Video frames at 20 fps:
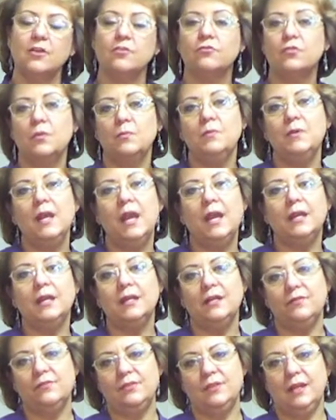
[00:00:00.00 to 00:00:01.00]
from
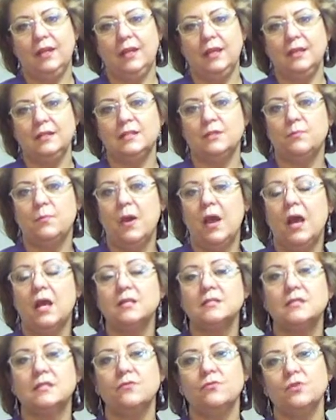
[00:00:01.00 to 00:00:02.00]
negative thinking to
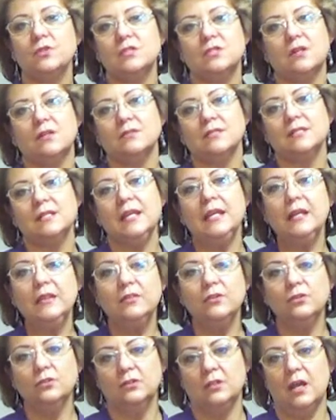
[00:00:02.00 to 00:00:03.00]
positive results in
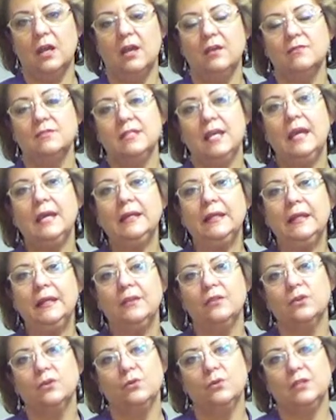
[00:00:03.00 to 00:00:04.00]
their lives and
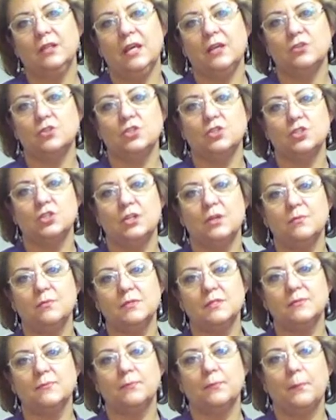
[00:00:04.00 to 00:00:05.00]
in their
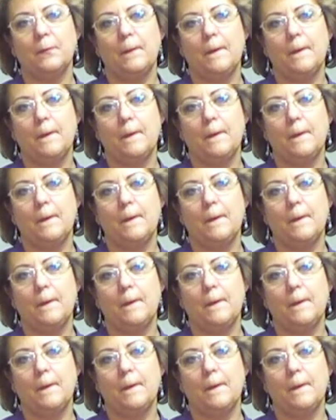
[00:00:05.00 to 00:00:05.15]
relationships.